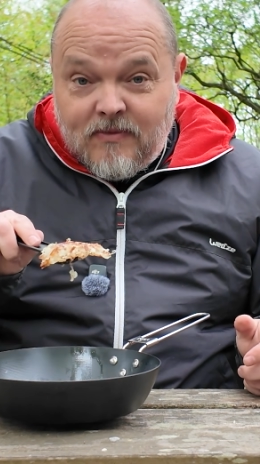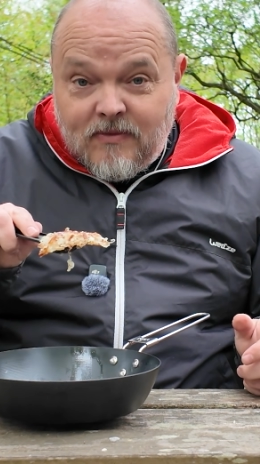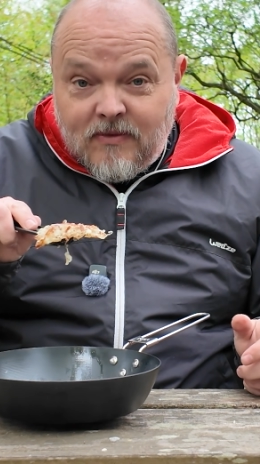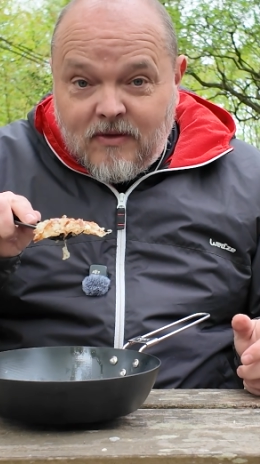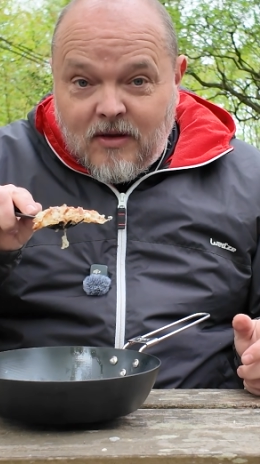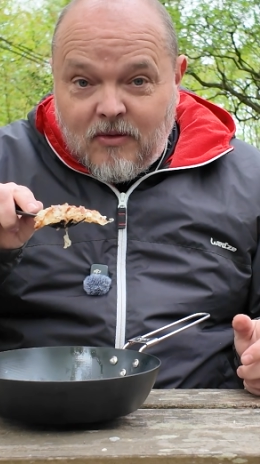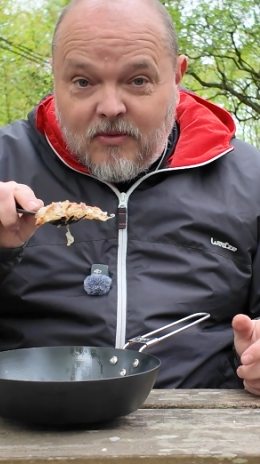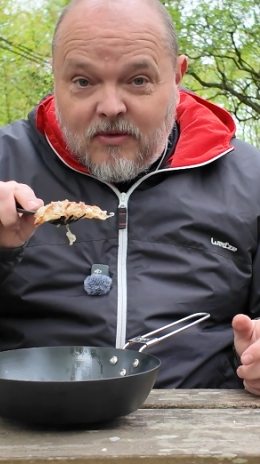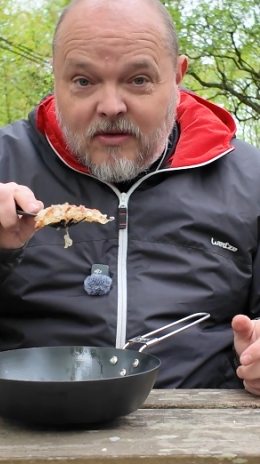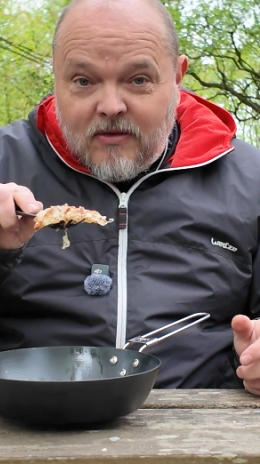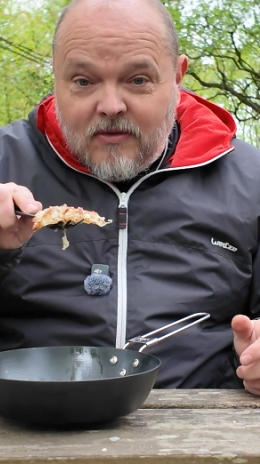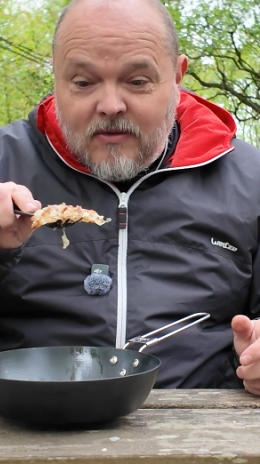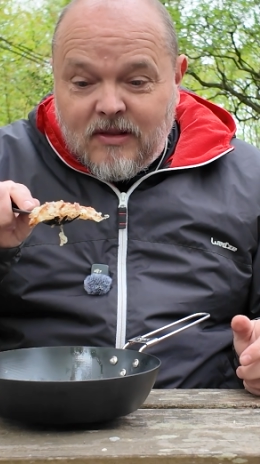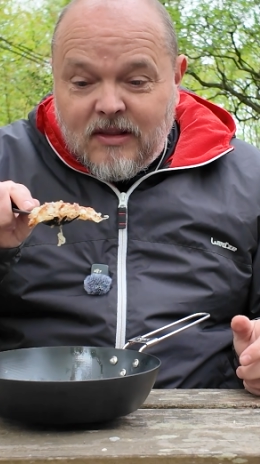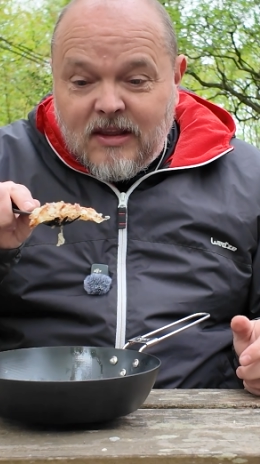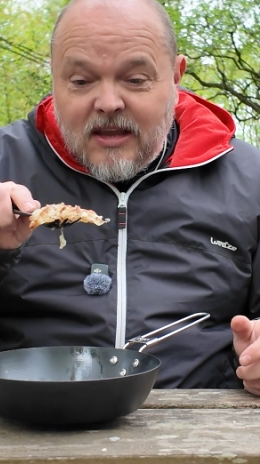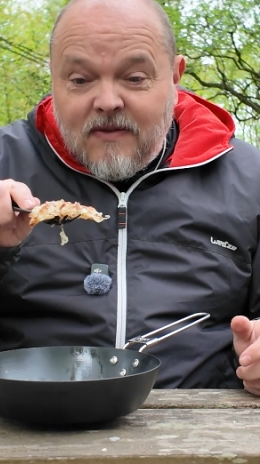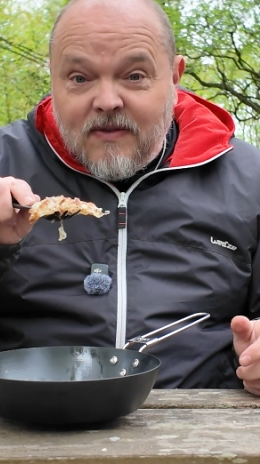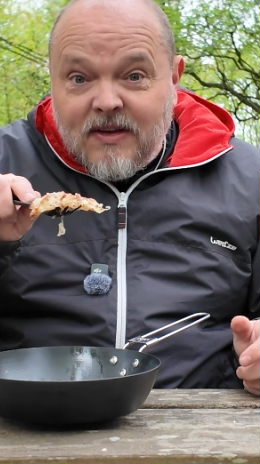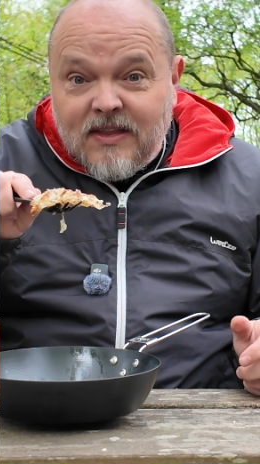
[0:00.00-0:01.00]
you know,
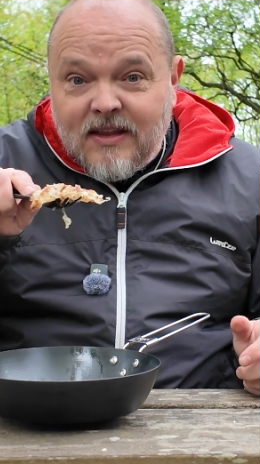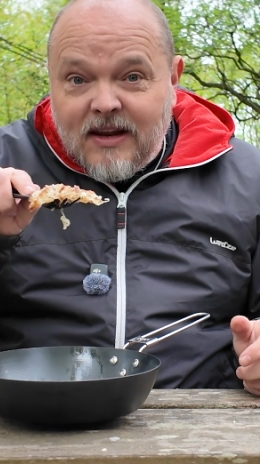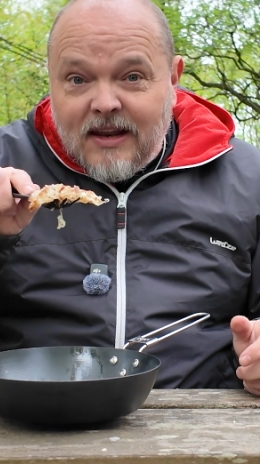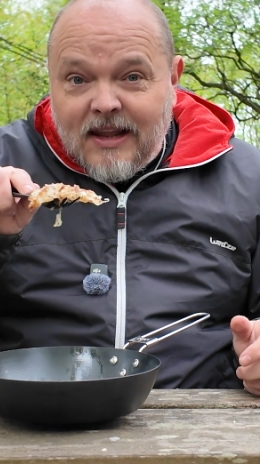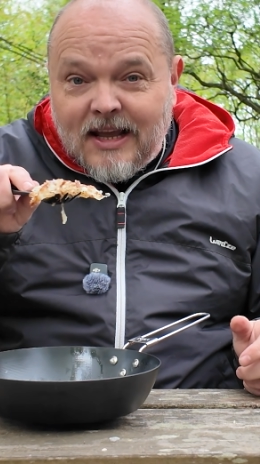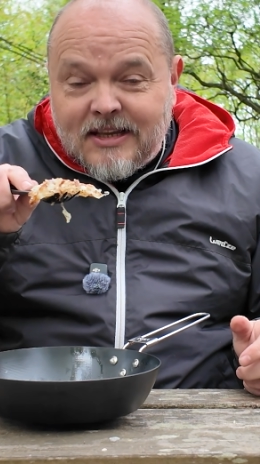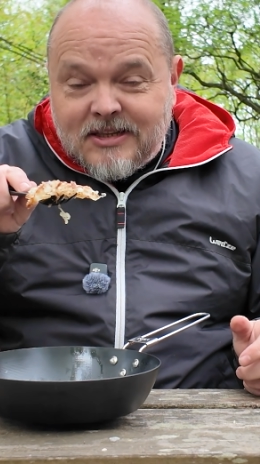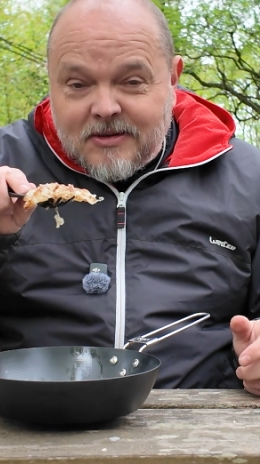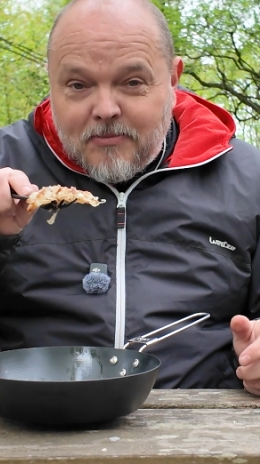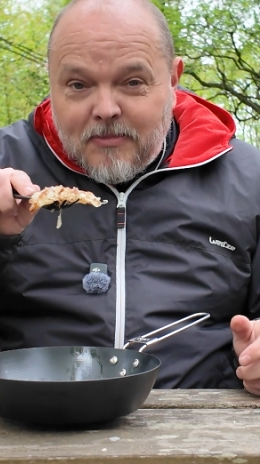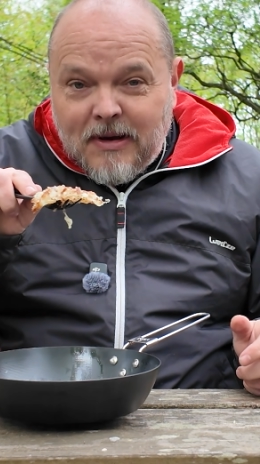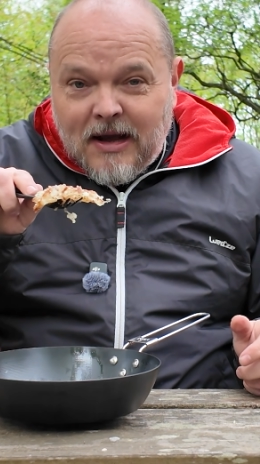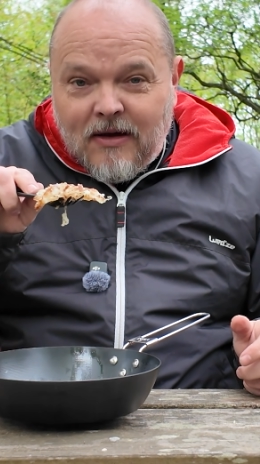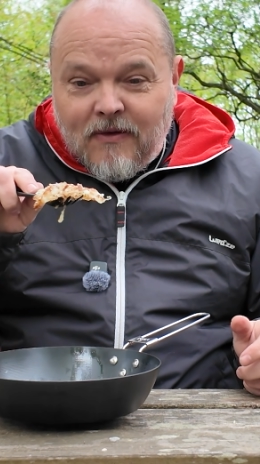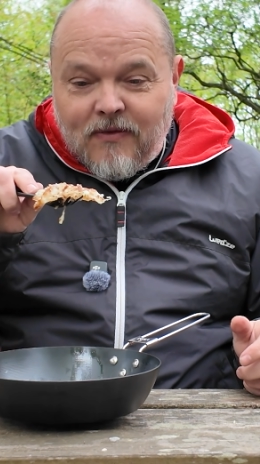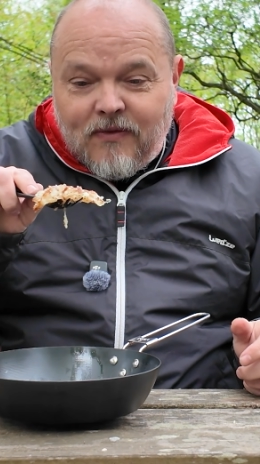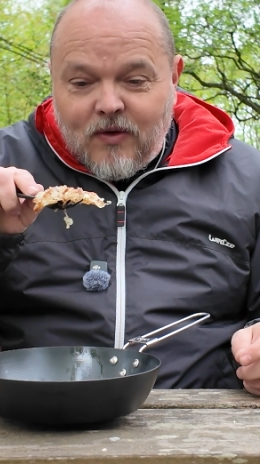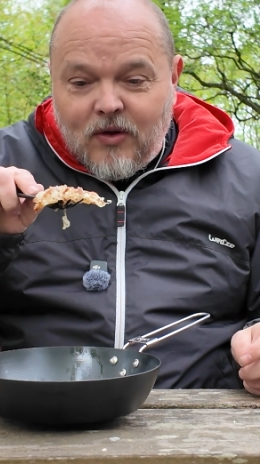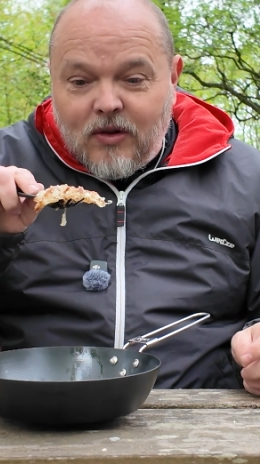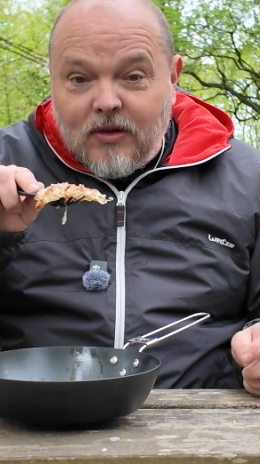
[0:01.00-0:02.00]
leaving the last
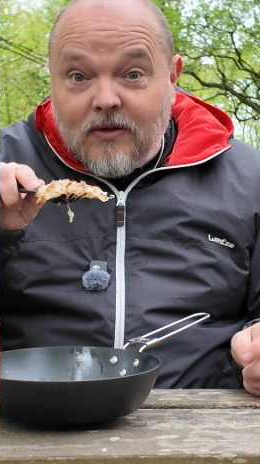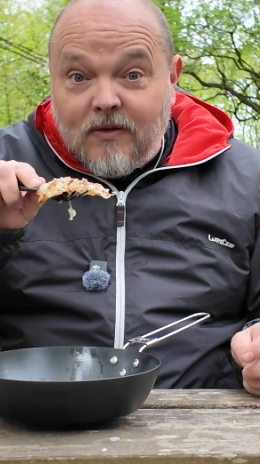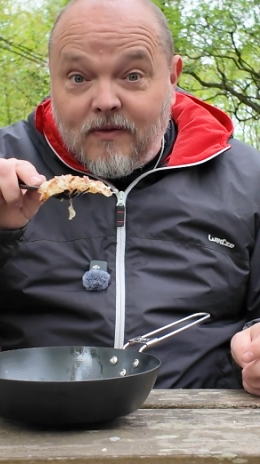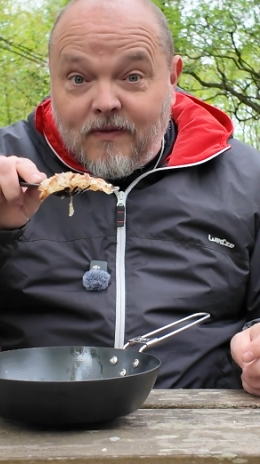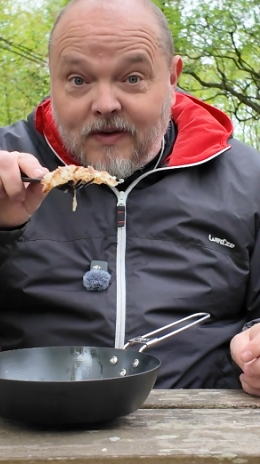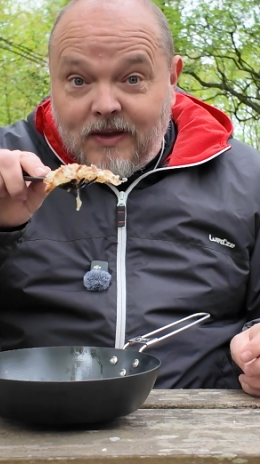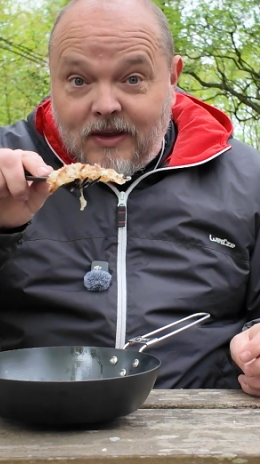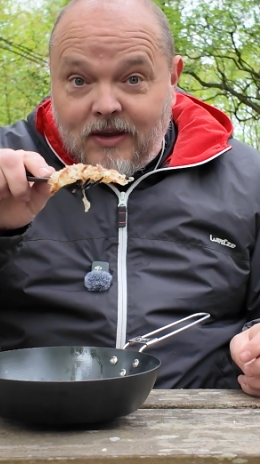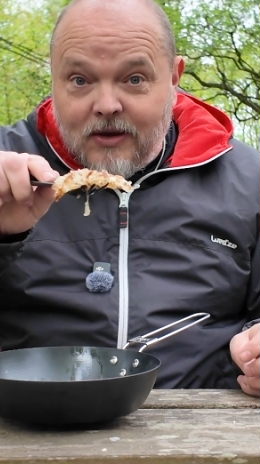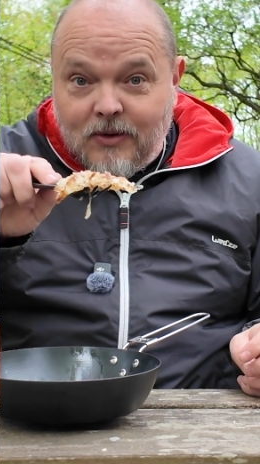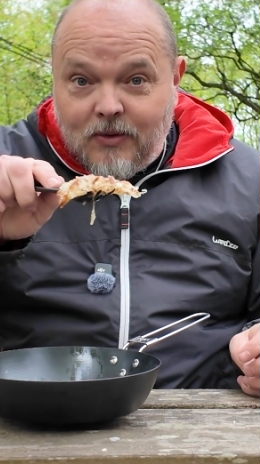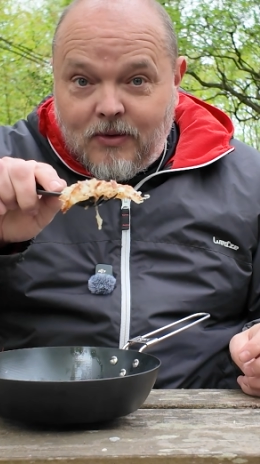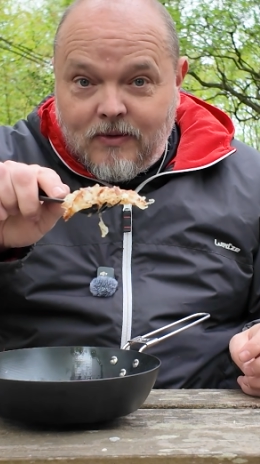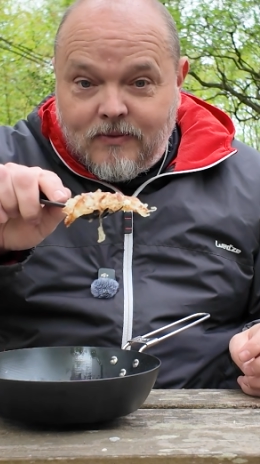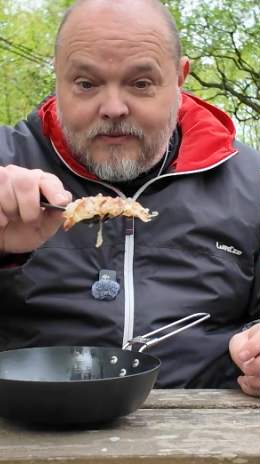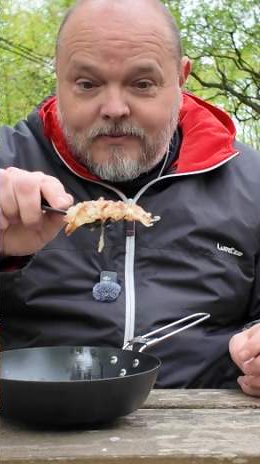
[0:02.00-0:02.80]
mouthful for you.